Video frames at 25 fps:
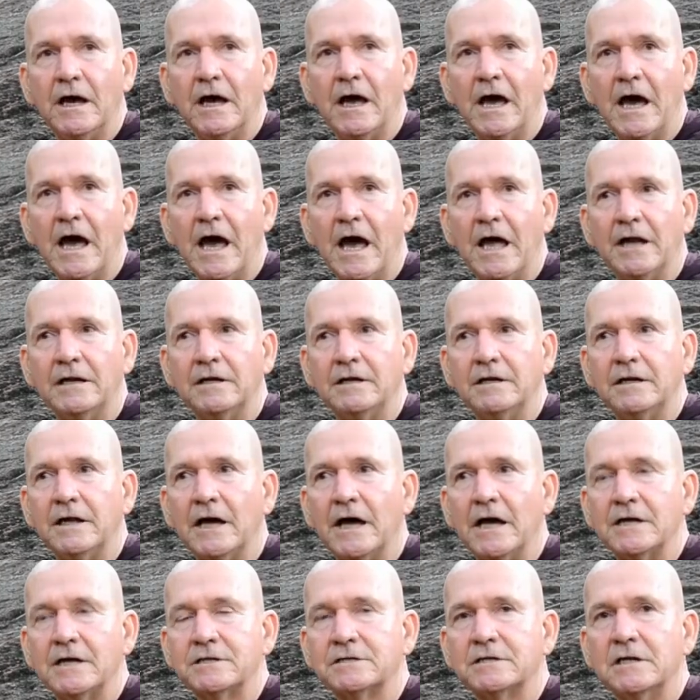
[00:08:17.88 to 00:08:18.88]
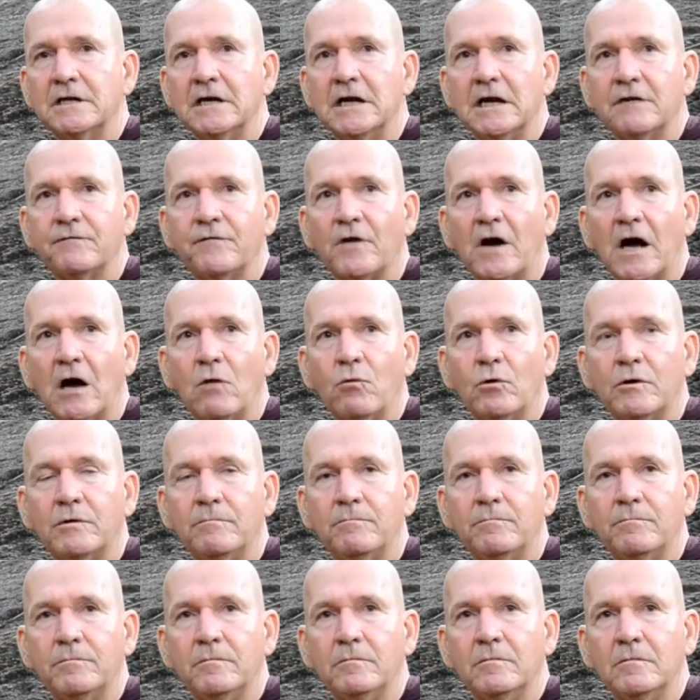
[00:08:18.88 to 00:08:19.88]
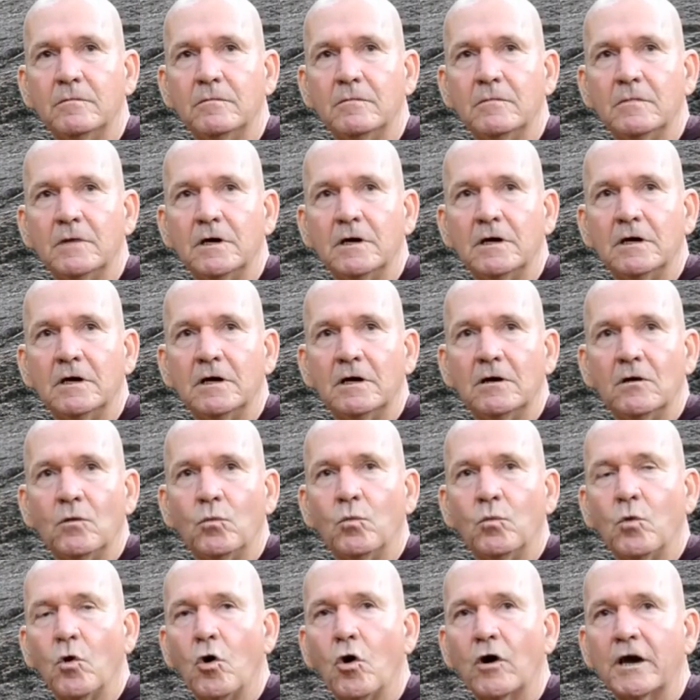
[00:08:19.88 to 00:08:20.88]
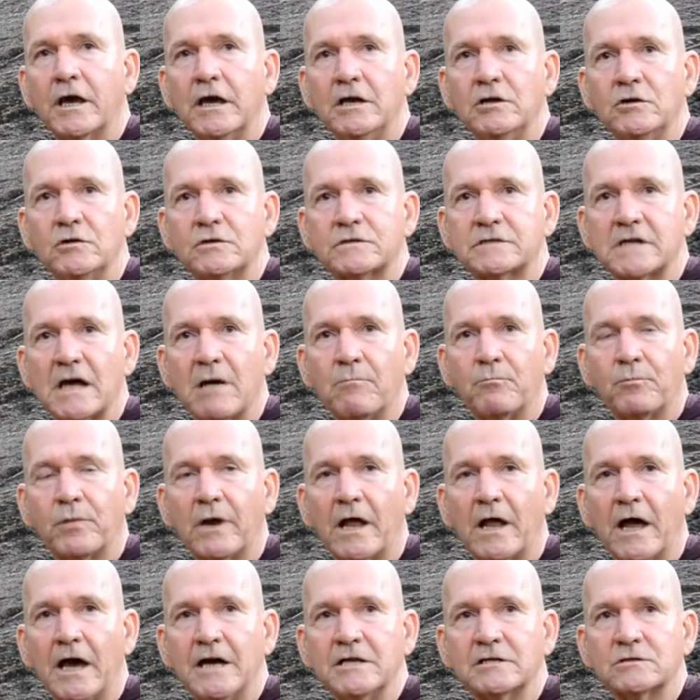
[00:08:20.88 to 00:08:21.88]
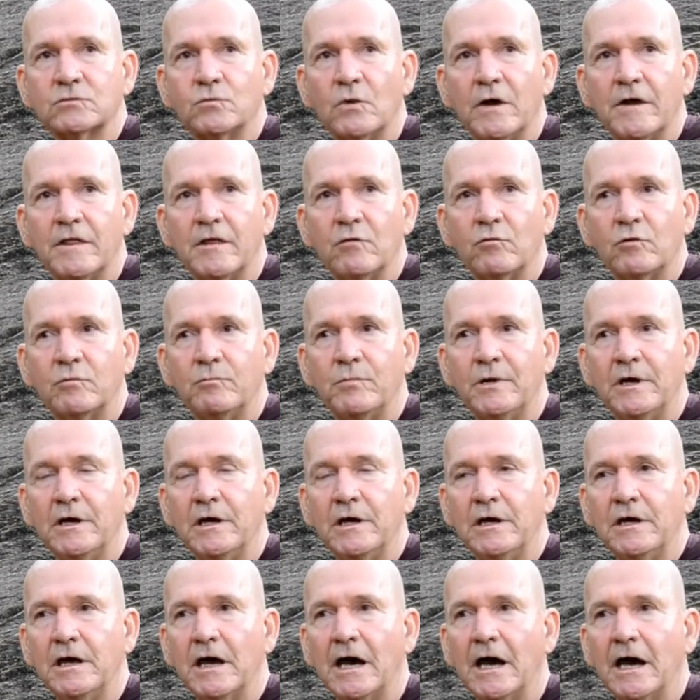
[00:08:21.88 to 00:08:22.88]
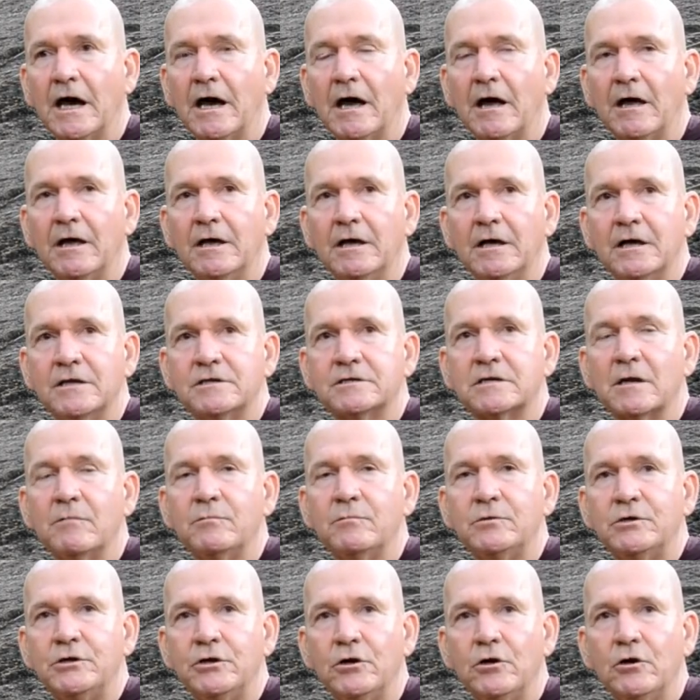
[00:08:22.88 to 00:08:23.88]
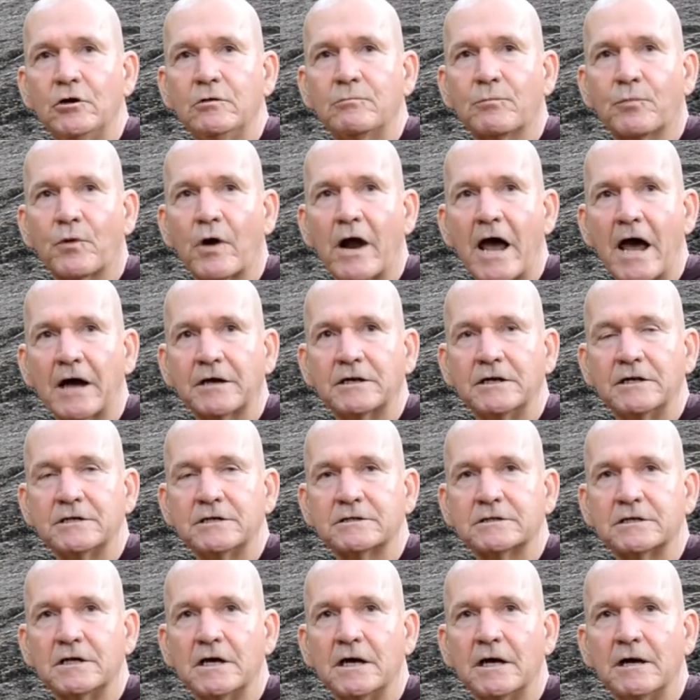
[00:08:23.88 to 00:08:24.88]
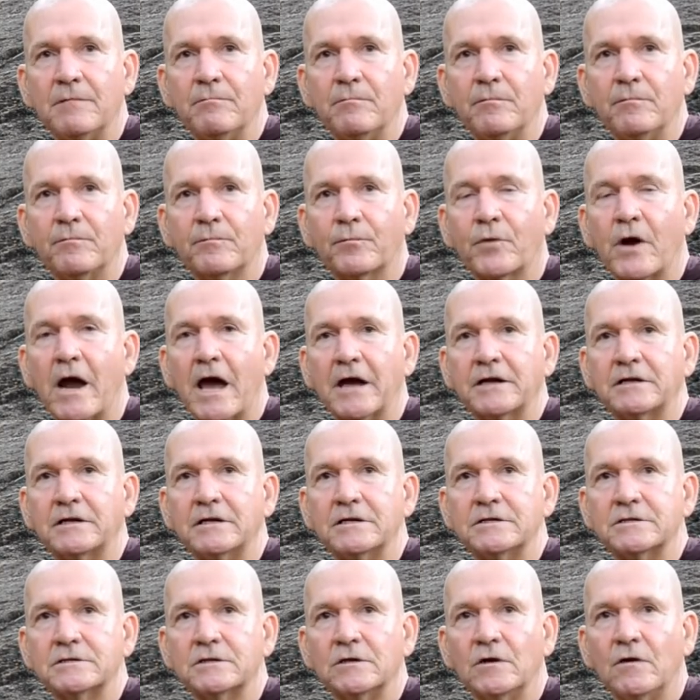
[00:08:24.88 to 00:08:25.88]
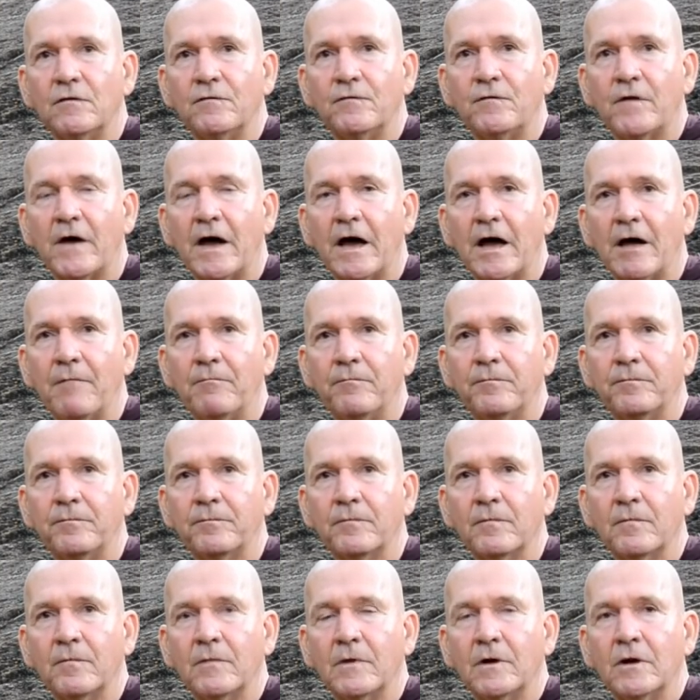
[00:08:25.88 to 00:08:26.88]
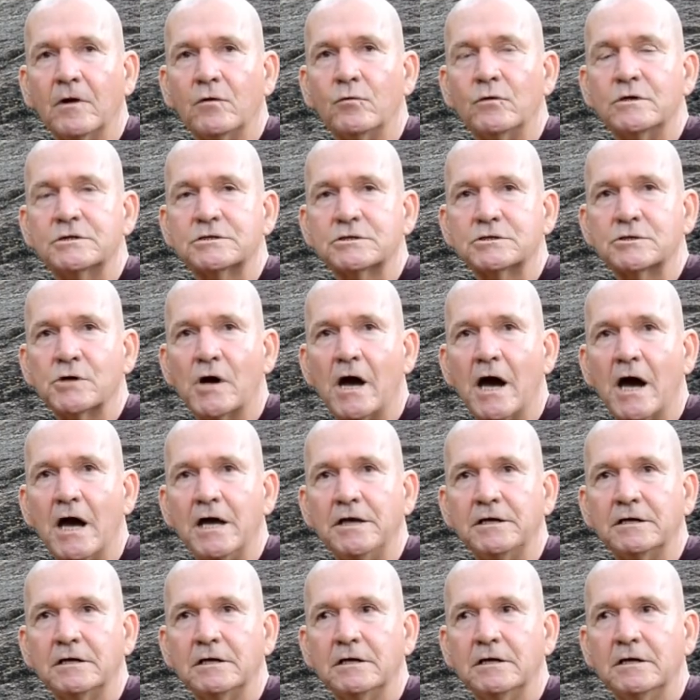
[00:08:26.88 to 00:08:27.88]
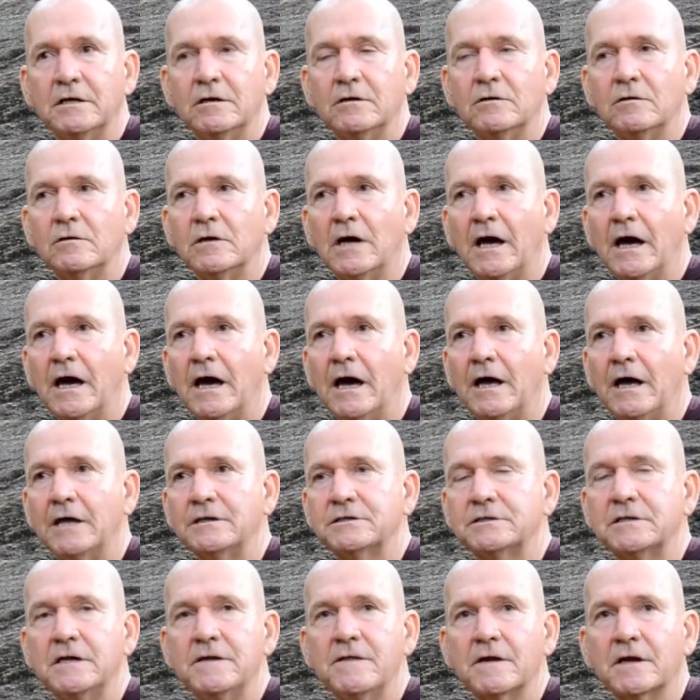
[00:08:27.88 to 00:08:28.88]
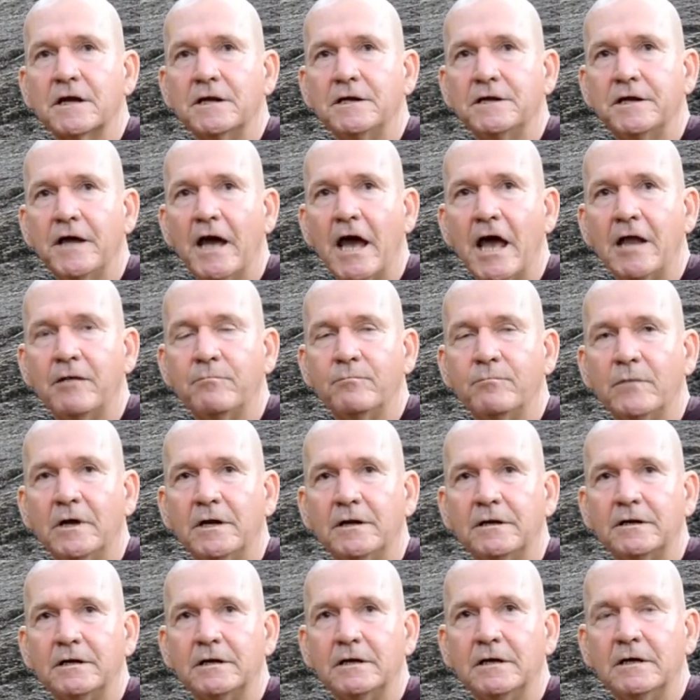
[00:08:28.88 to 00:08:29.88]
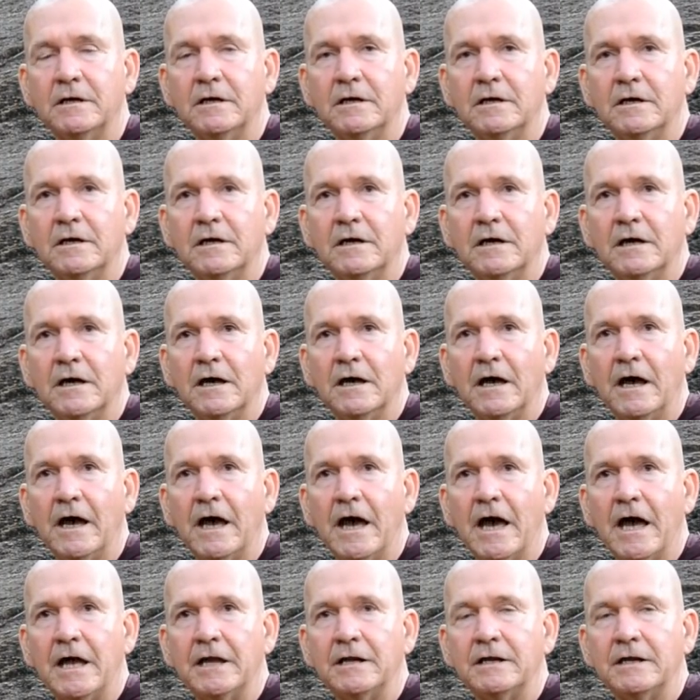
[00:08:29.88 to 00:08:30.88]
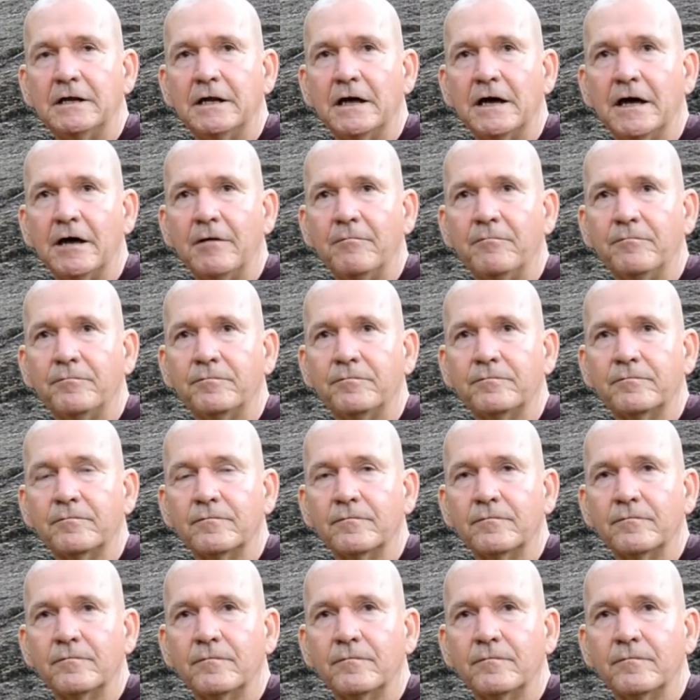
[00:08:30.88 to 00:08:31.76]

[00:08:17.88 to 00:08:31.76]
and uh, seeing if I would walk into some place where there would be uh, subdued practice, uh, practice of um, restraint, uh, see the contentment, and, um,